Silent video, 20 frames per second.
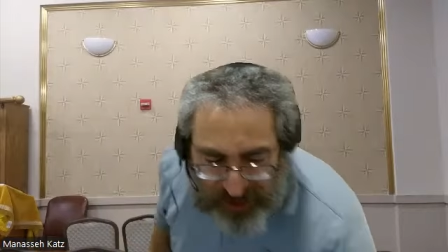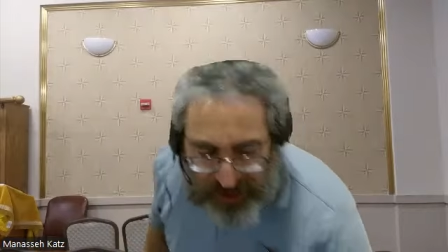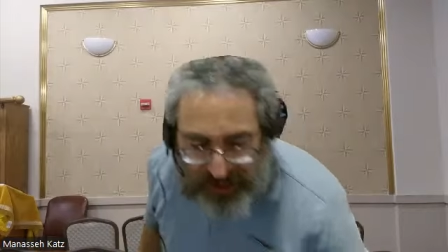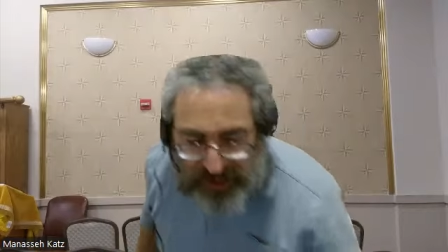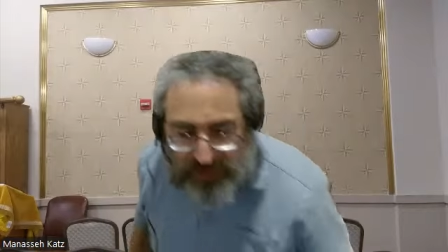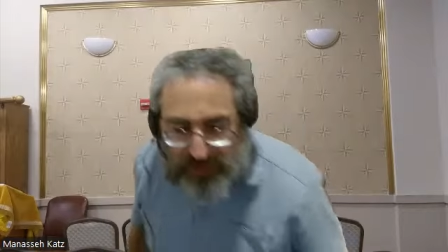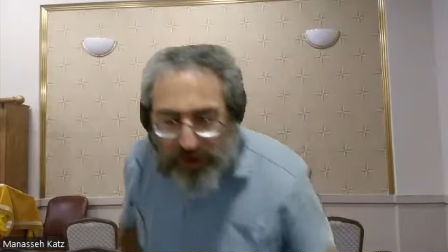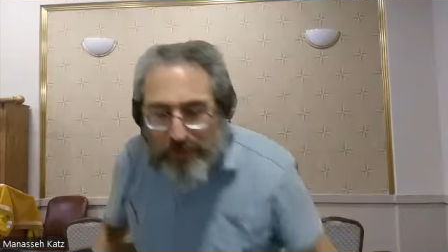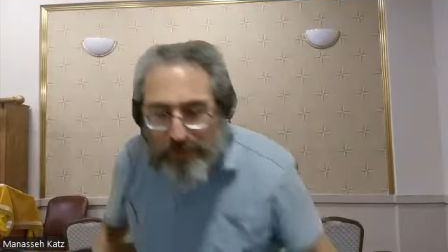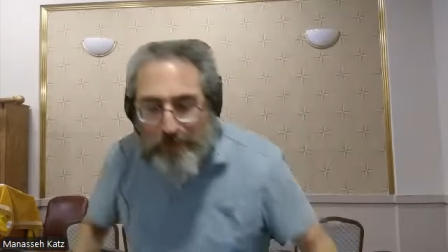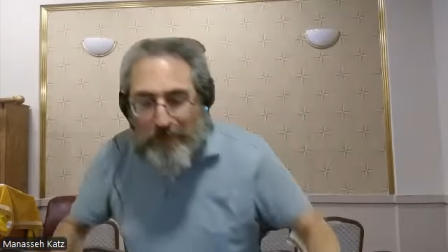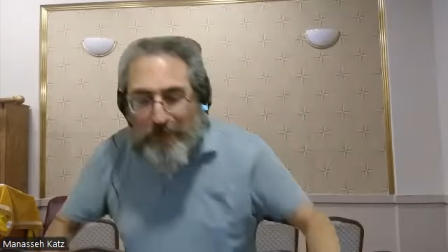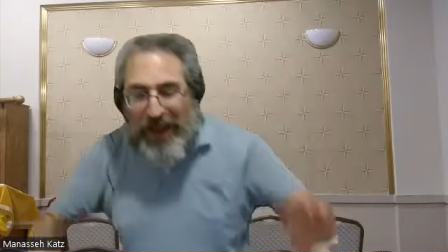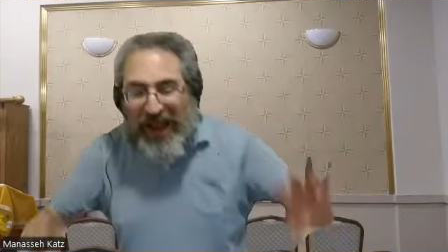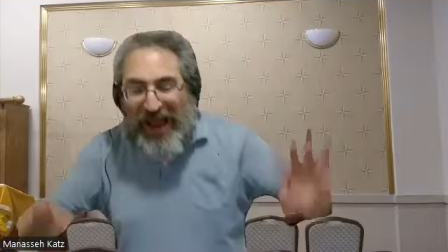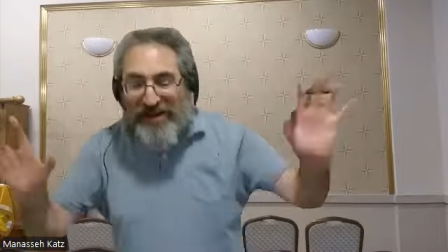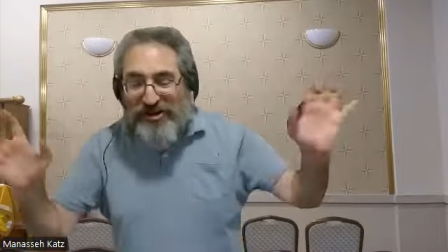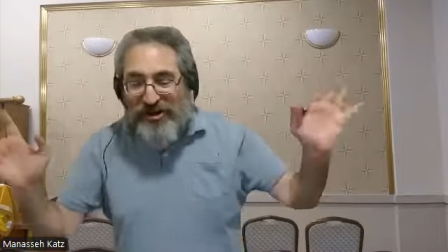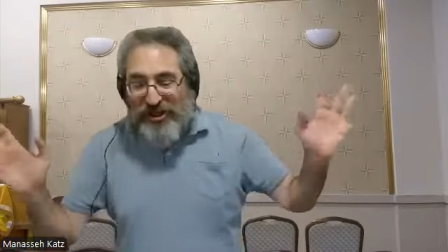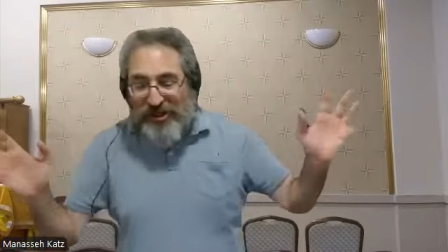and you are
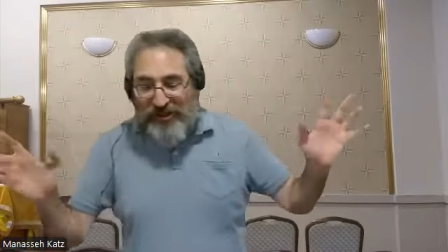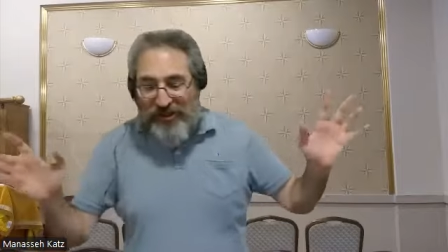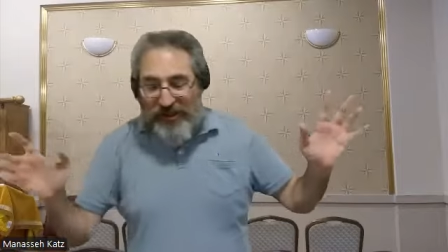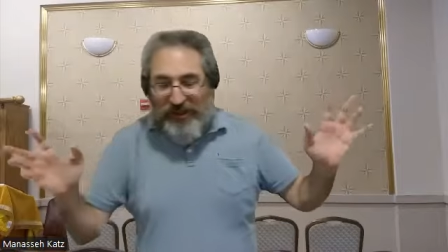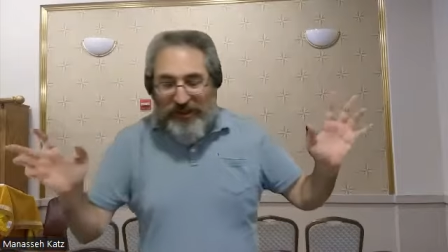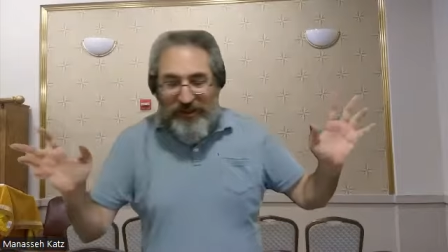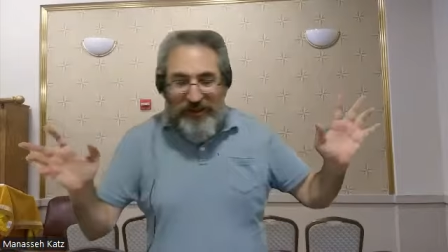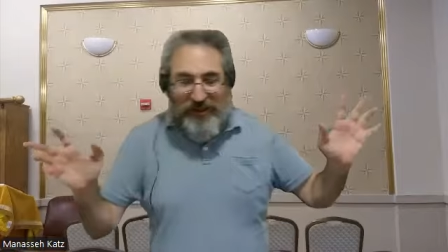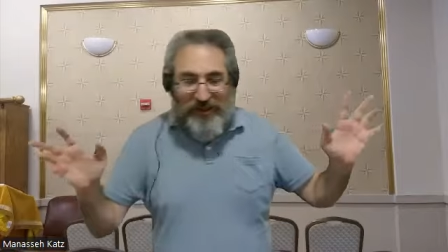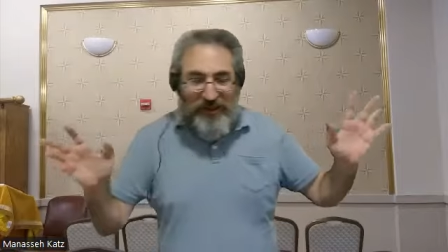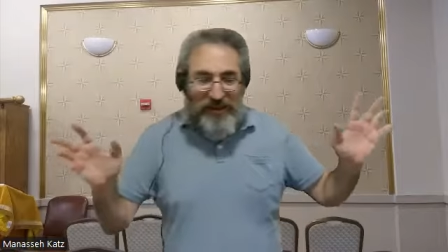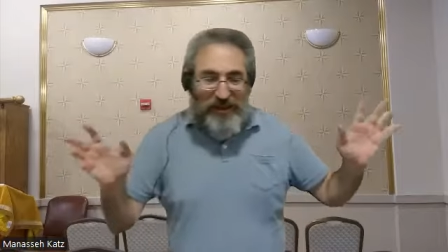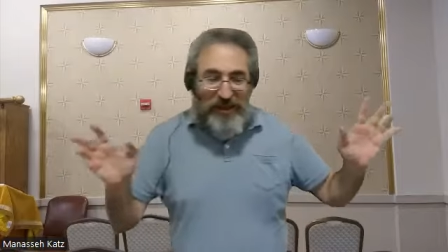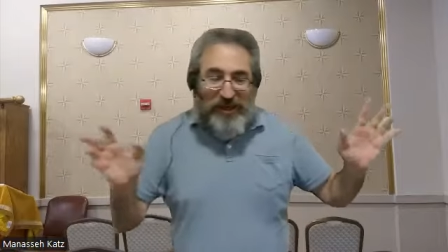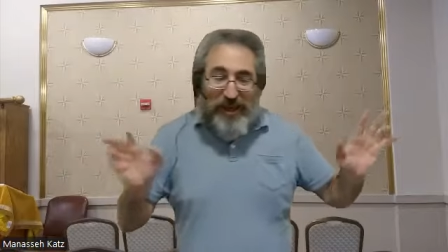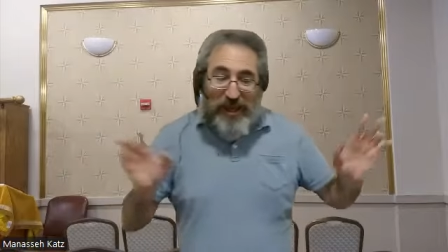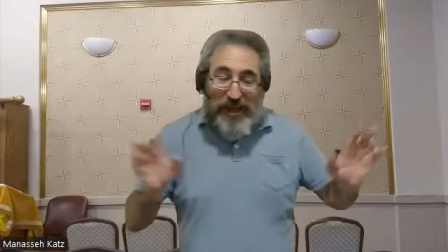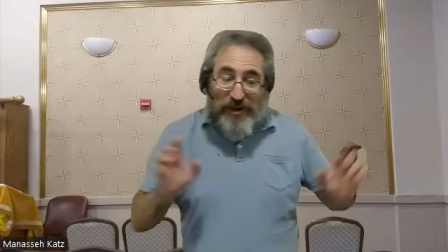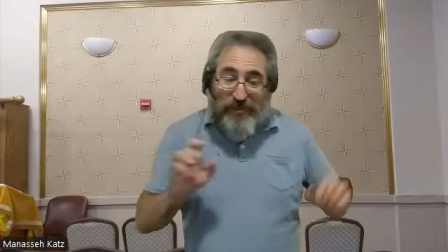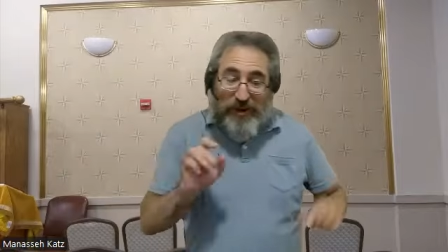magically,
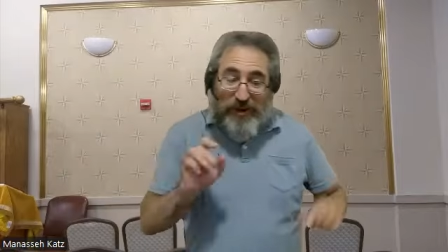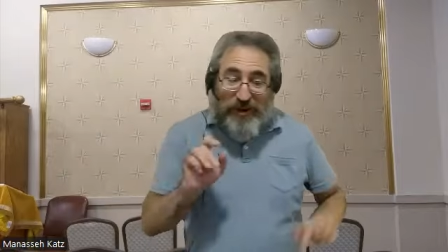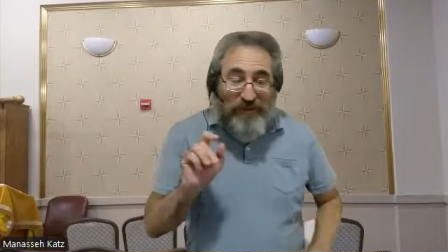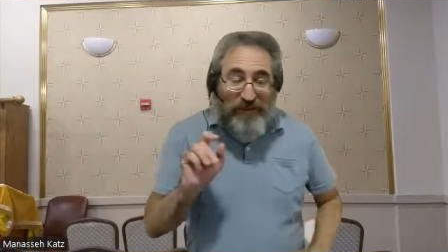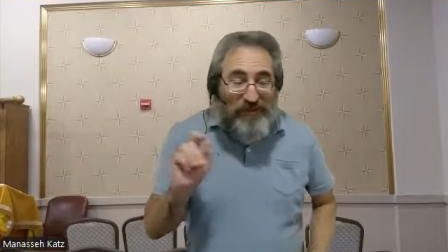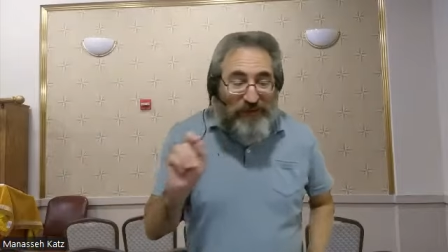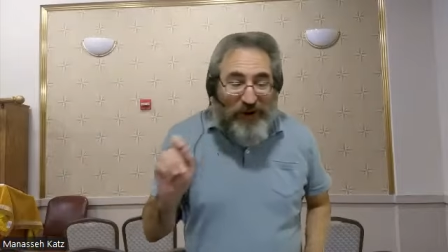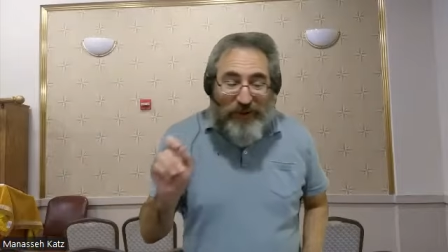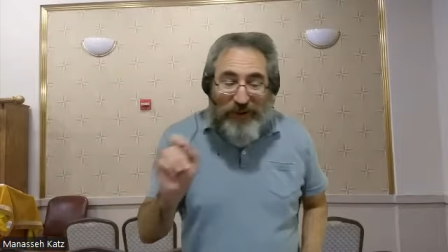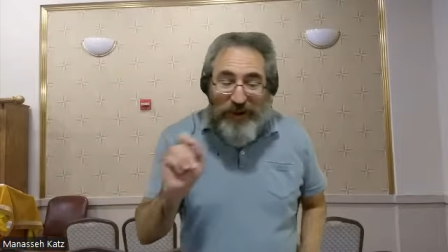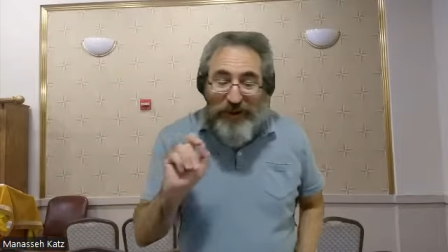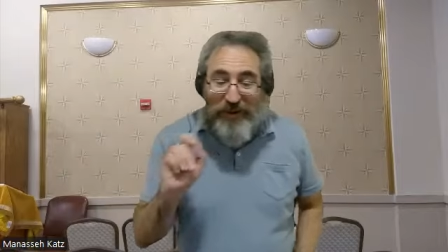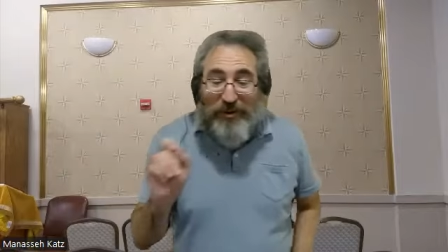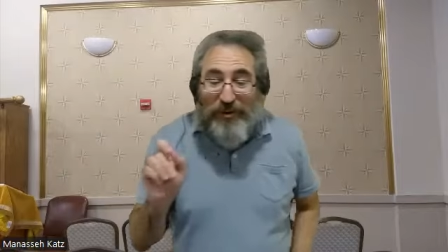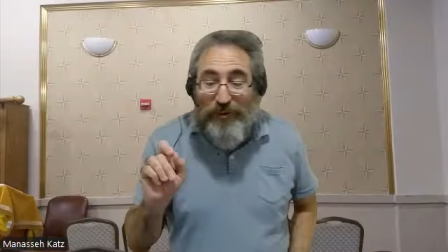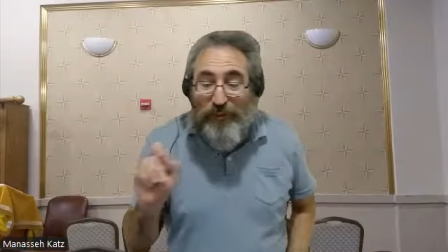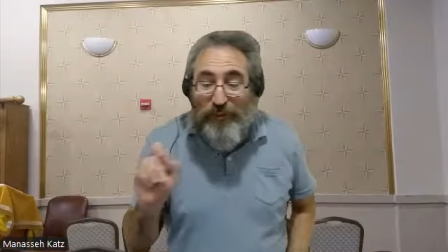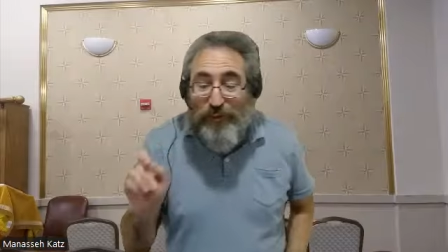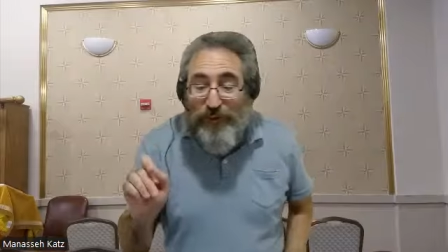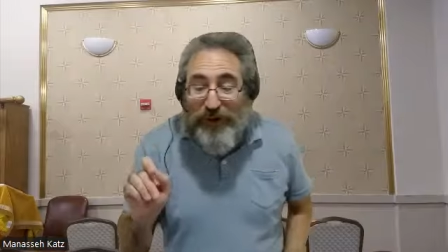and with very
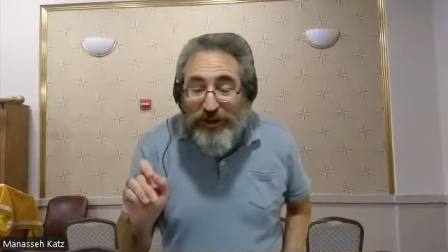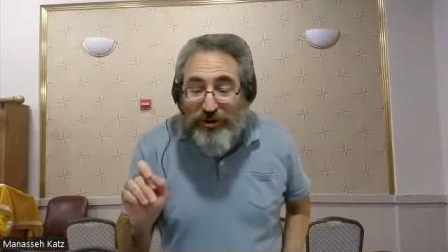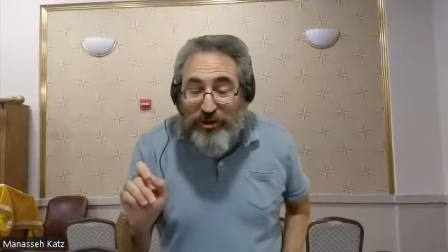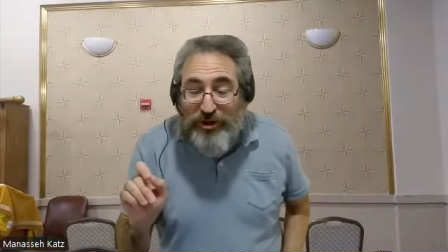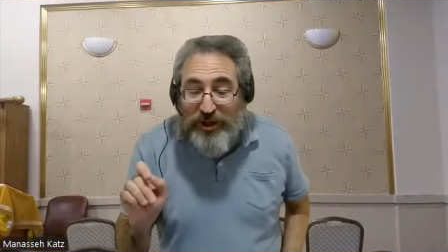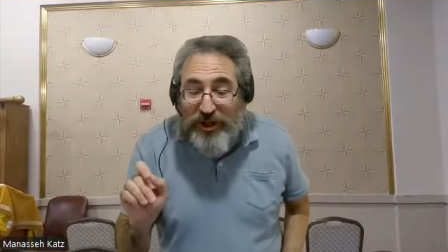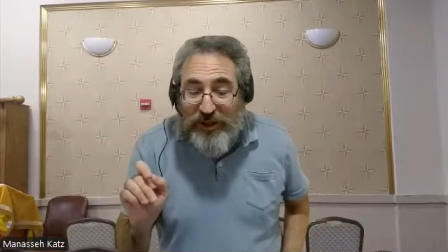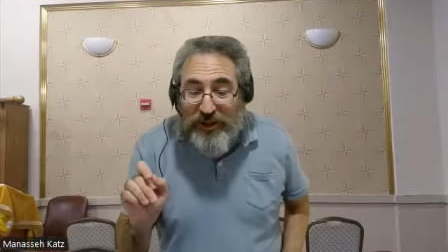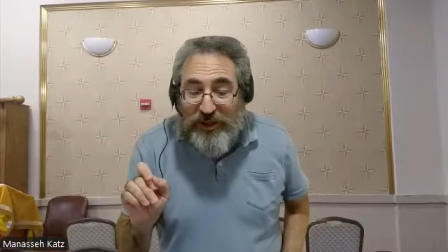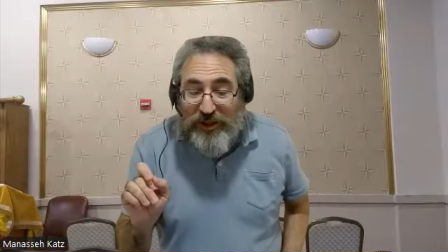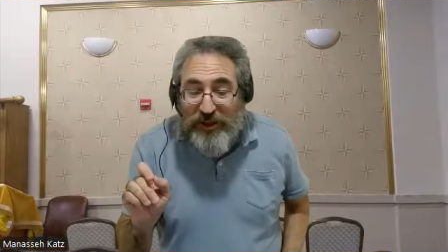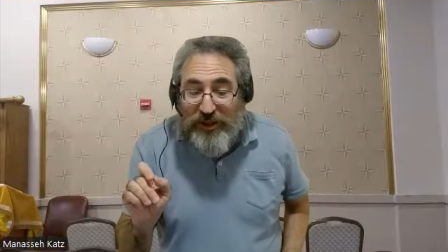little friction,